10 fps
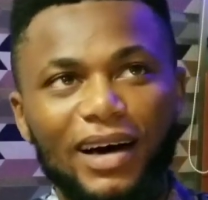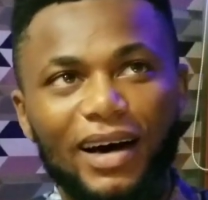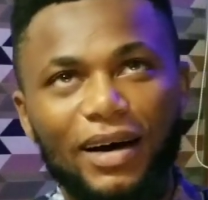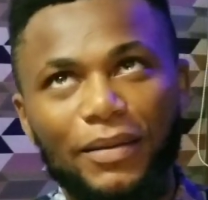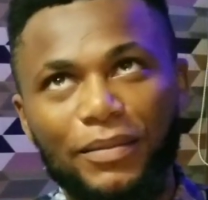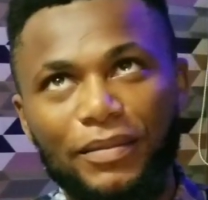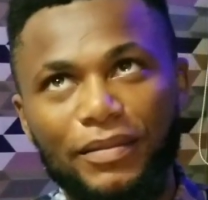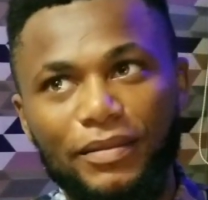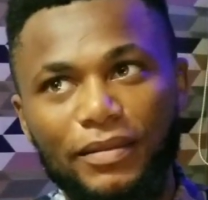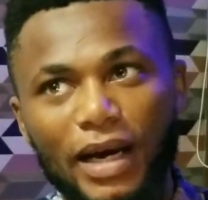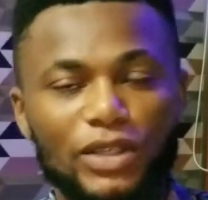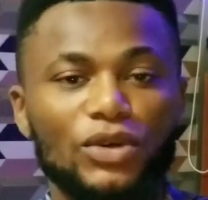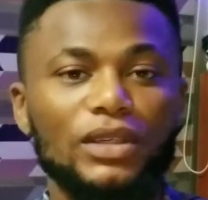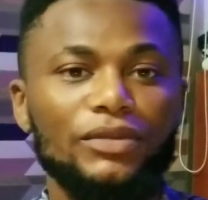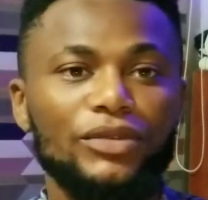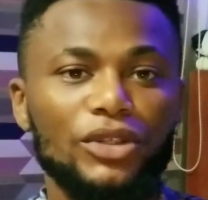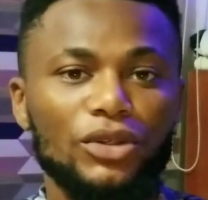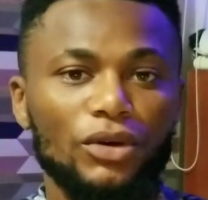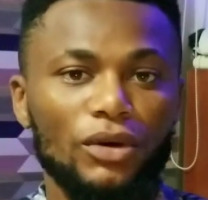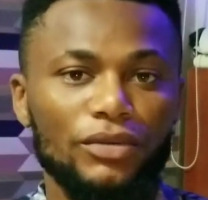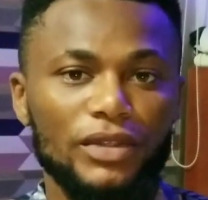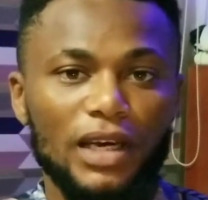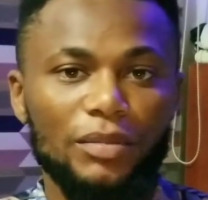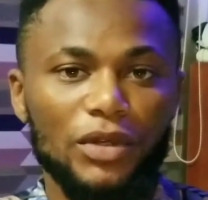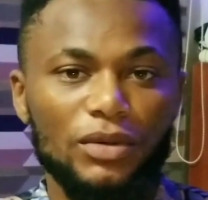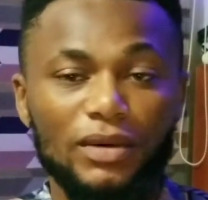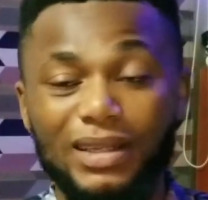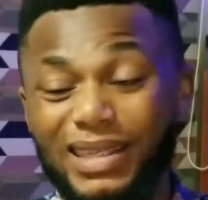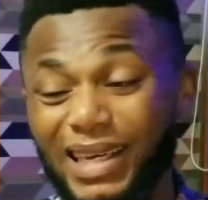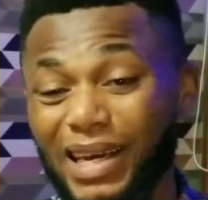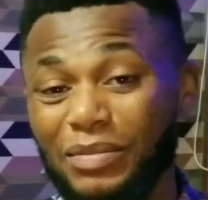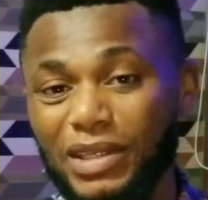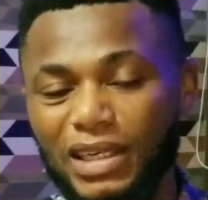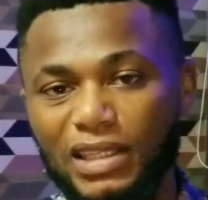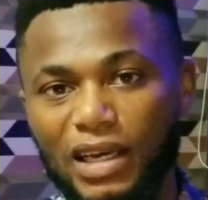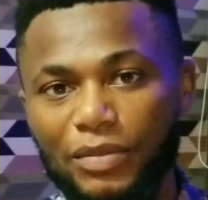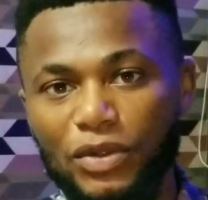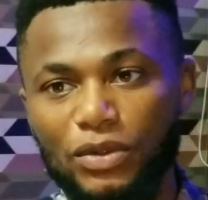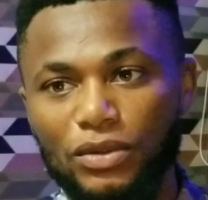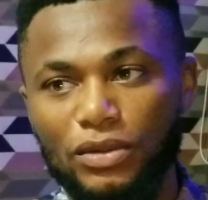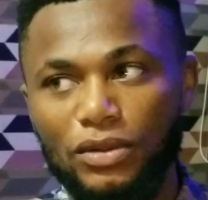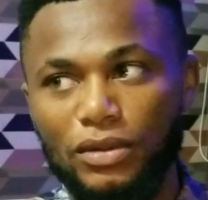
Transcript: I saw the video of Tiamiu, I think MD Tiamiu,